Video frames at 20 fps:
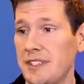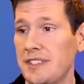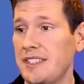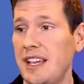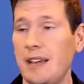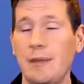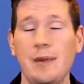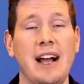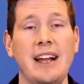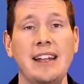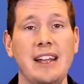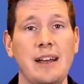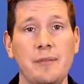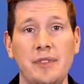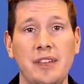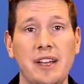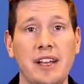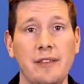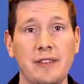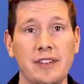the same goddamn
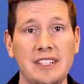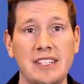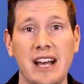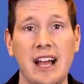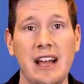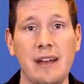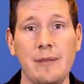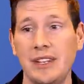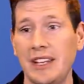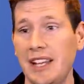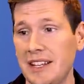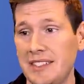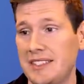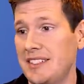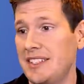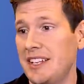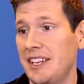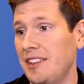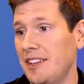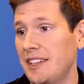thing every time, and yet
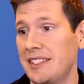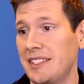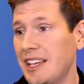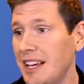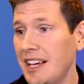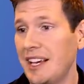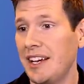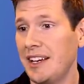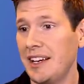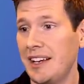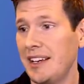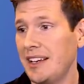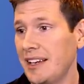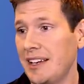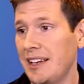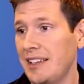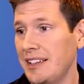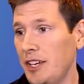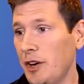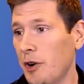still it,
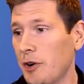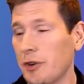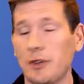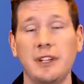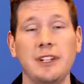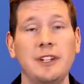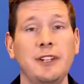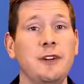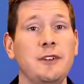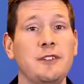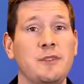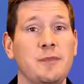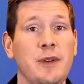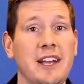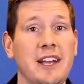the order eludes